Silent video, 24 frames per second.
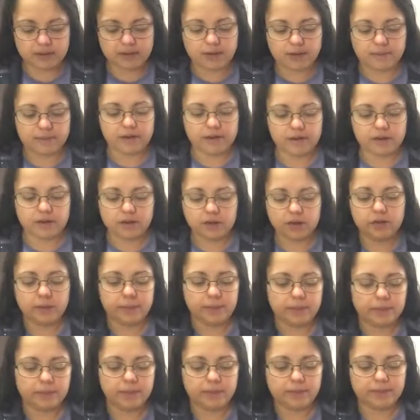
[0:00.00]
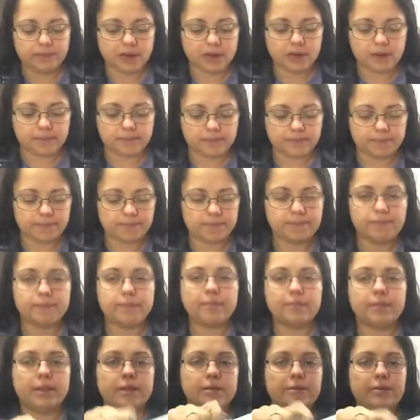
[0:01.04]
I'm going to open them up.
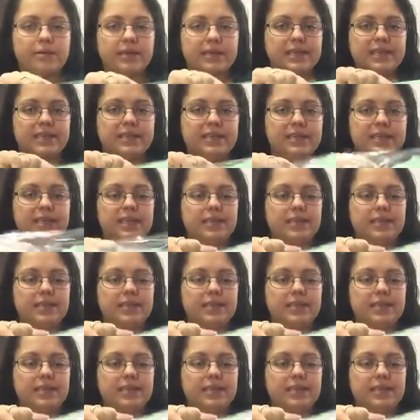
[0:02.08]
They're nice and